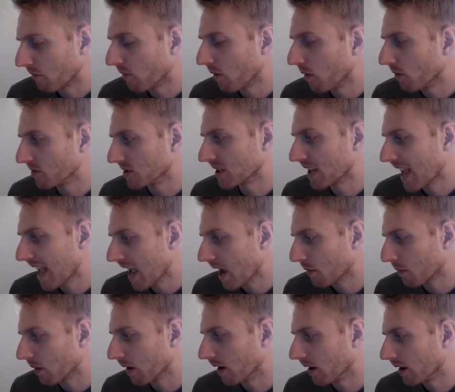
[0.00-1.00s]

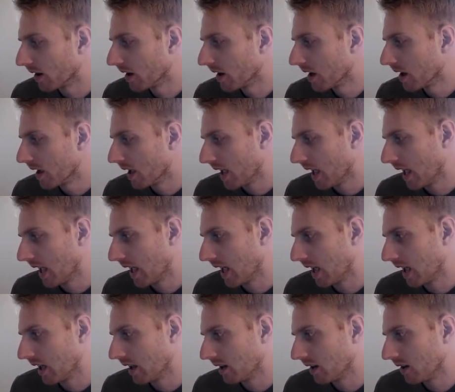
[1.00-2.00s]
camera,
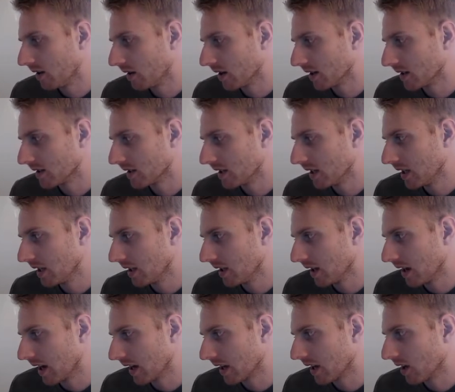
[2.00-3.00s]
and you can see that
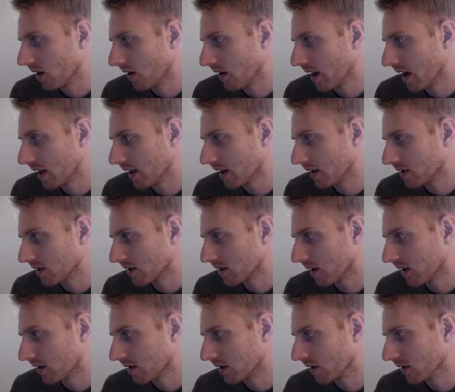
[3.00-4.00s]
I can go ahead and
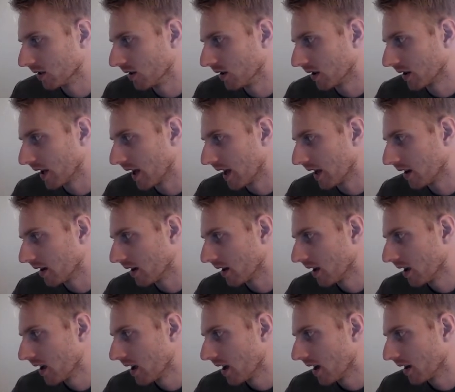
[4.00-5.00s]
start to look at
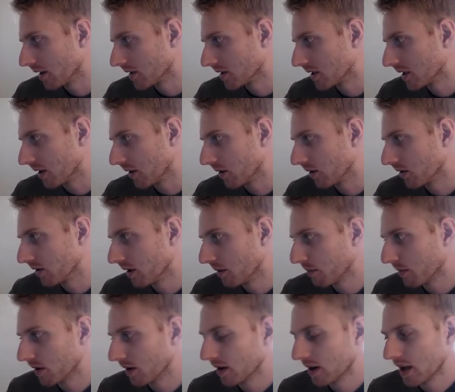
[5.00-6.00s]
a serial
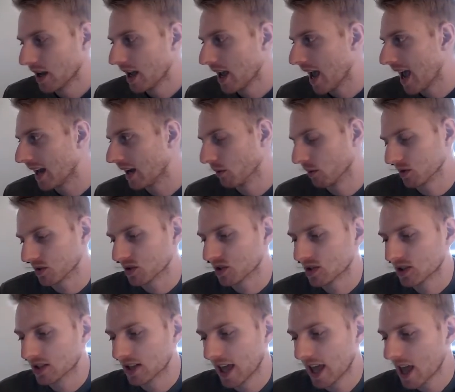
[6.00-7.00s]
number, and it will
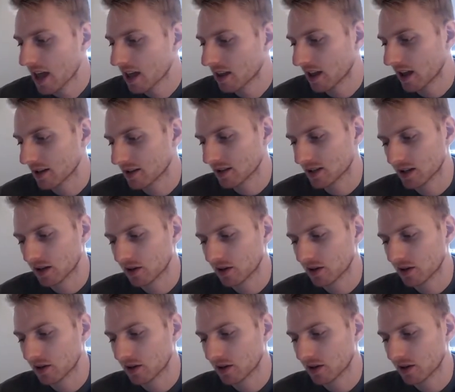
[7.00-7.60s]
scan that serial